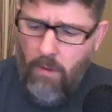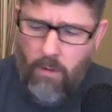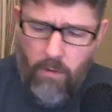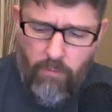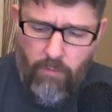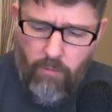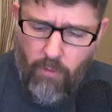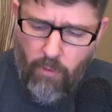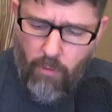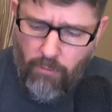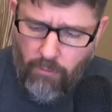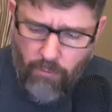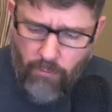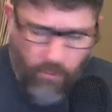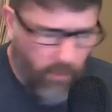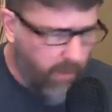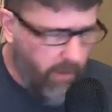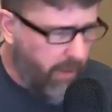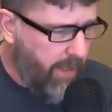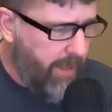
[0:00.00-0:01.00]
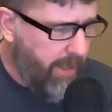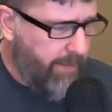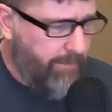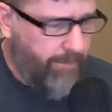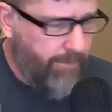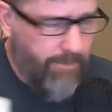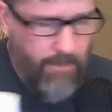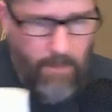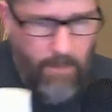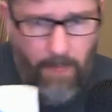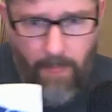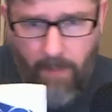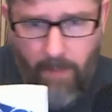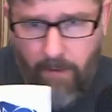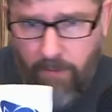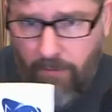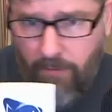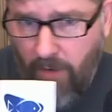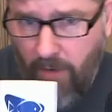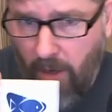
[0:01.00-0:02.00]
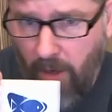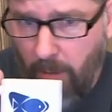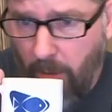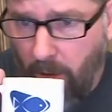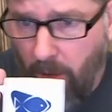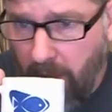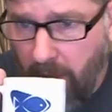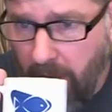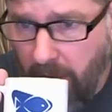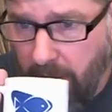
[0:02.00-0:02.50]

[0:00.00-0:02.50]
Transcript: For those who joined late, it's a fireball kind